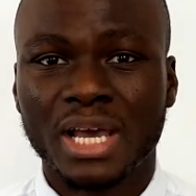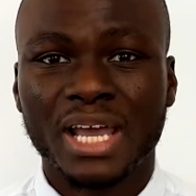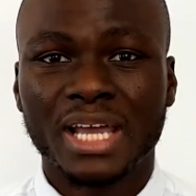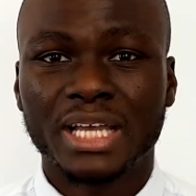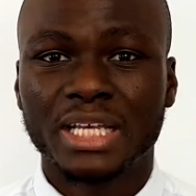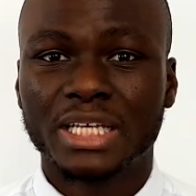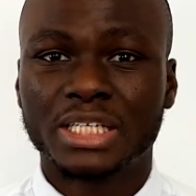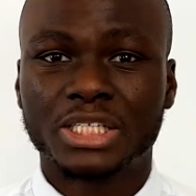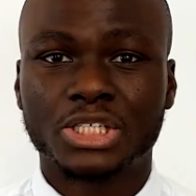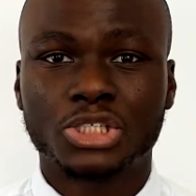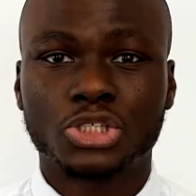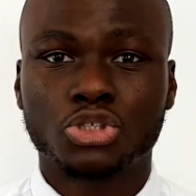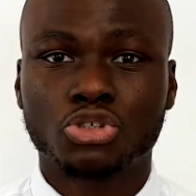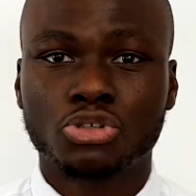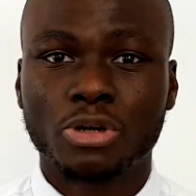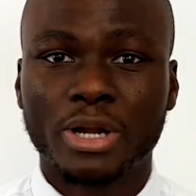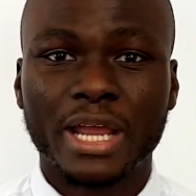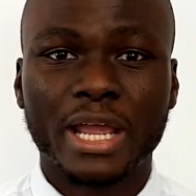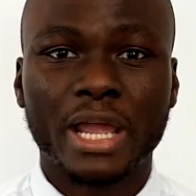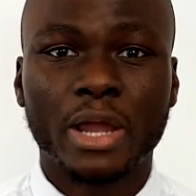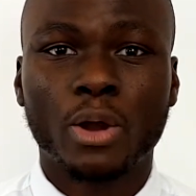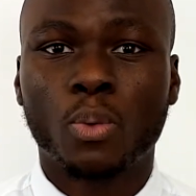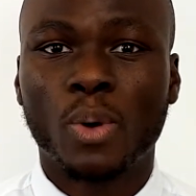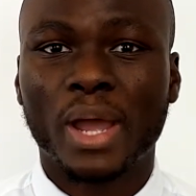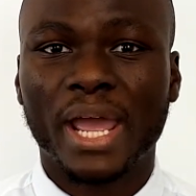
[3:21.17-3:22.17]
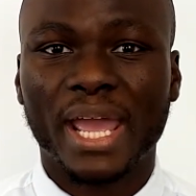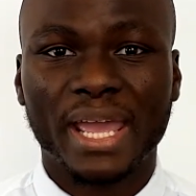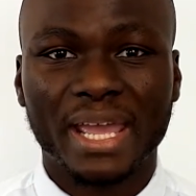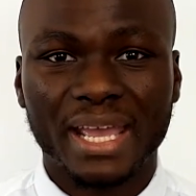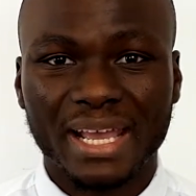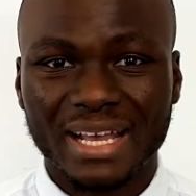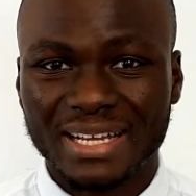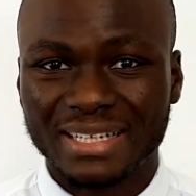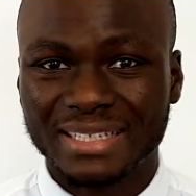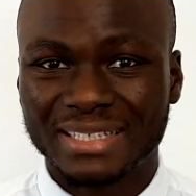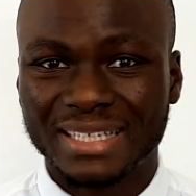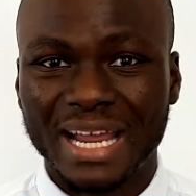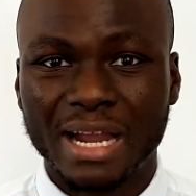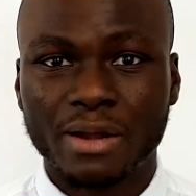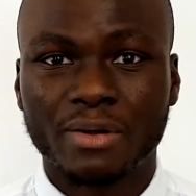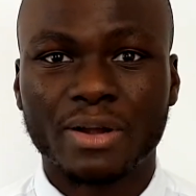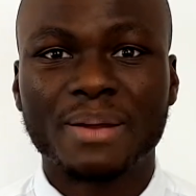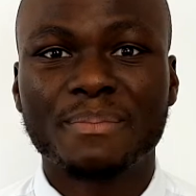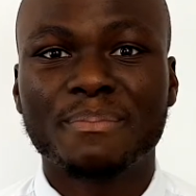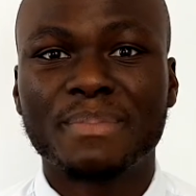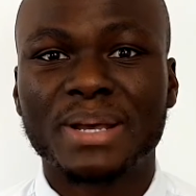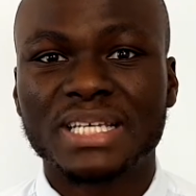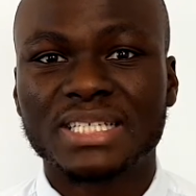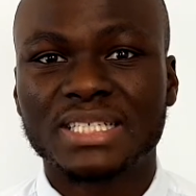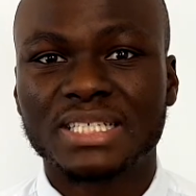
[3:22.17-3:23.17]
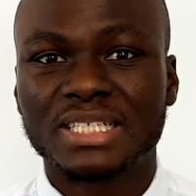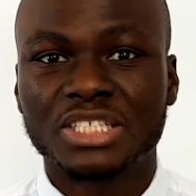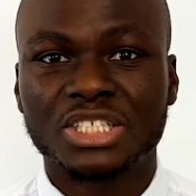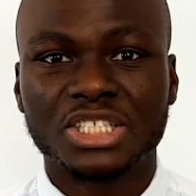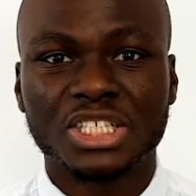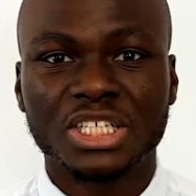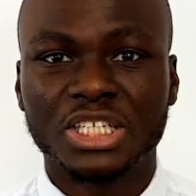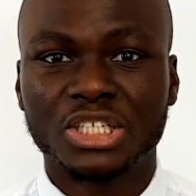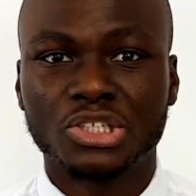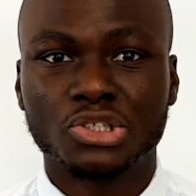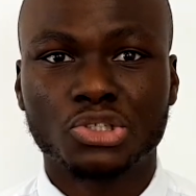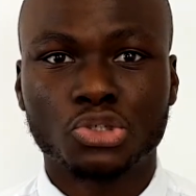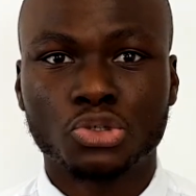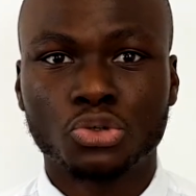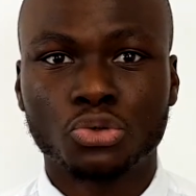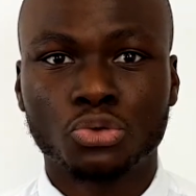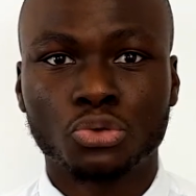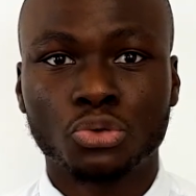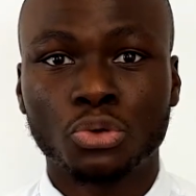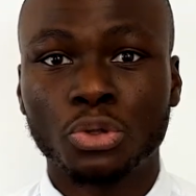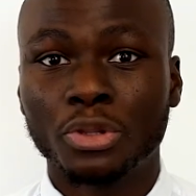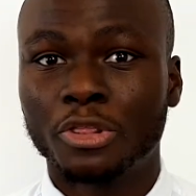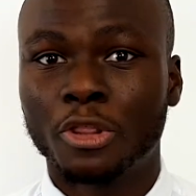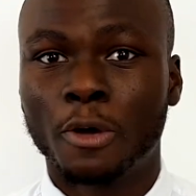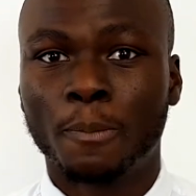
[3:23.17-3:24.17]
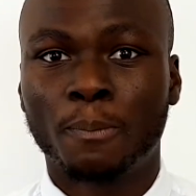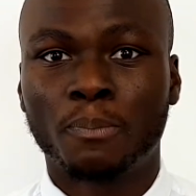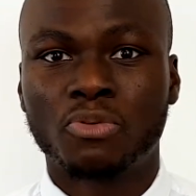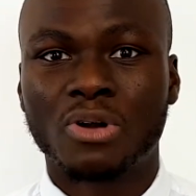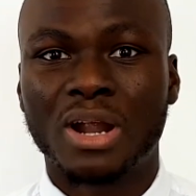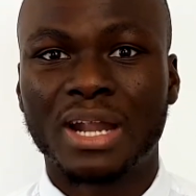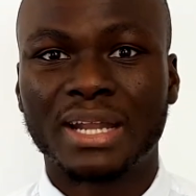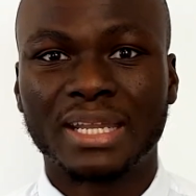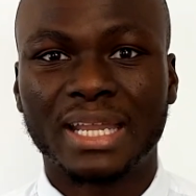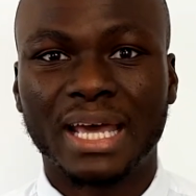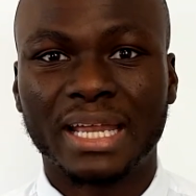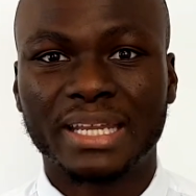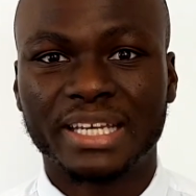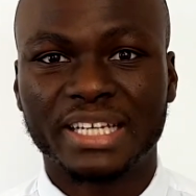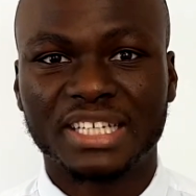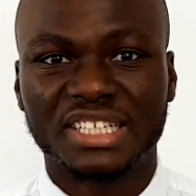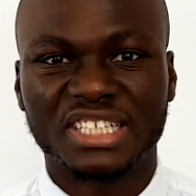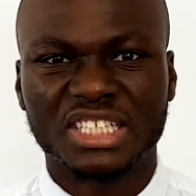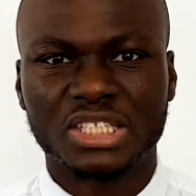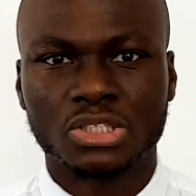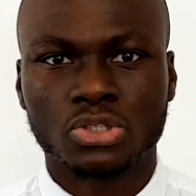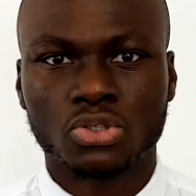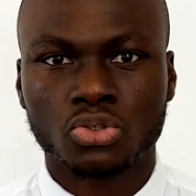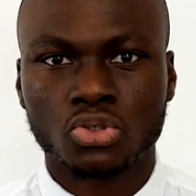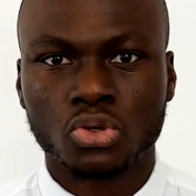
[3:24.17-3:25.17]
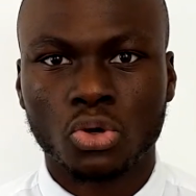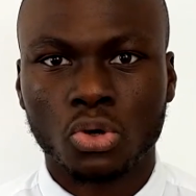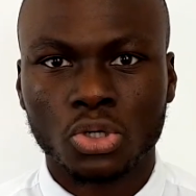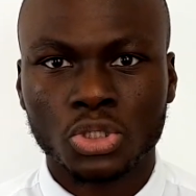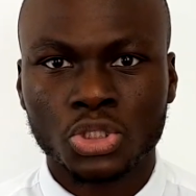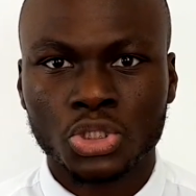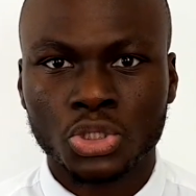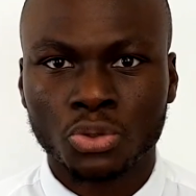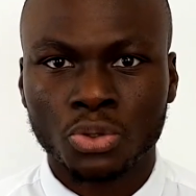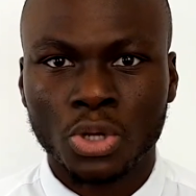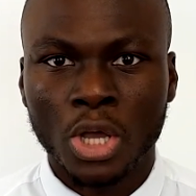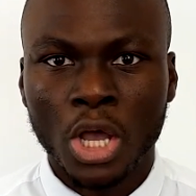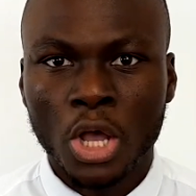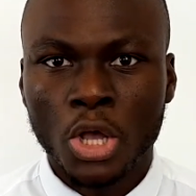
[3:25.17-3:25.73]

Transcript: It's straight away a direct message into the brand that they need to talk to.